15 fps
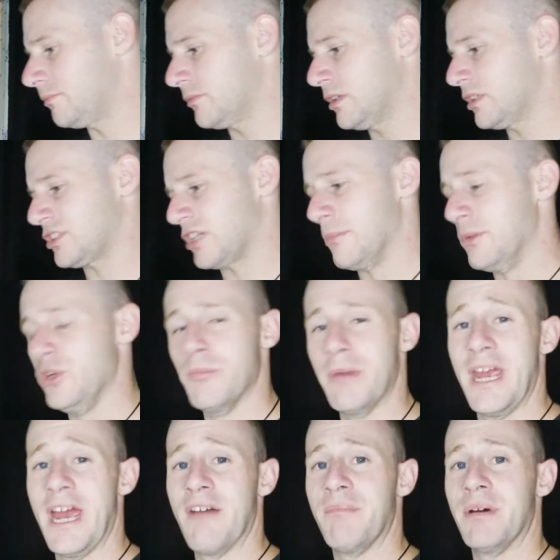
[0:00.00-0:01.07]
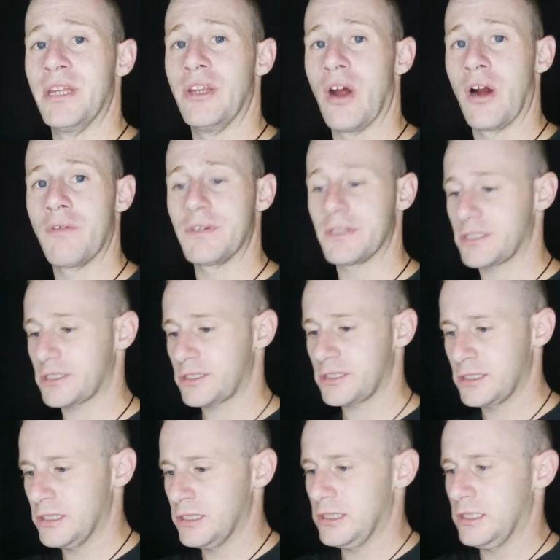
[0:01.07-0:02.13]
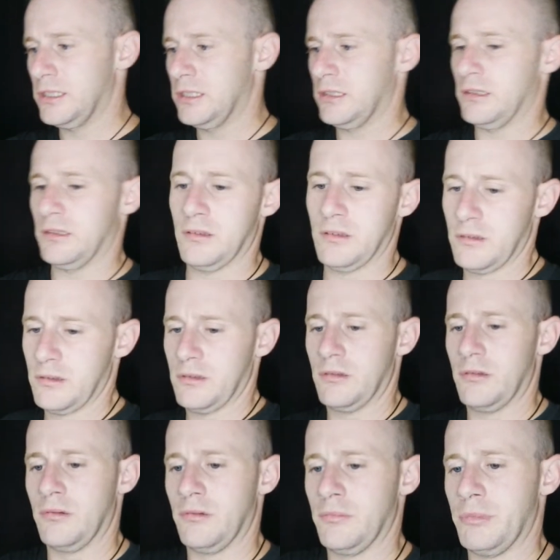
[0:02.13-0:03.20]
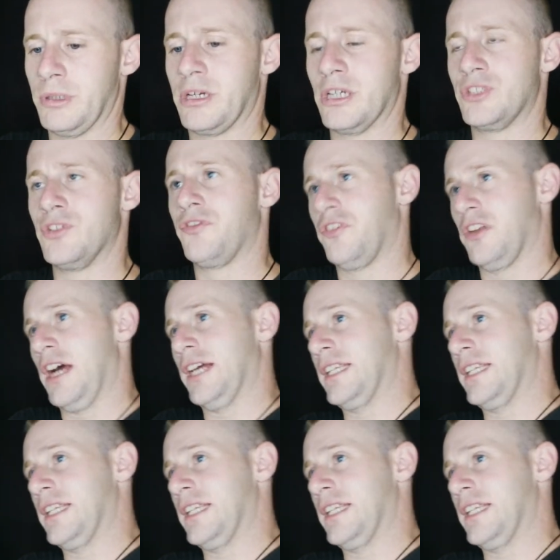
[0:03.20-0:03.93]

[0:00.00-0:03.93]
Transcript: Some of you may have been nervous because you feel like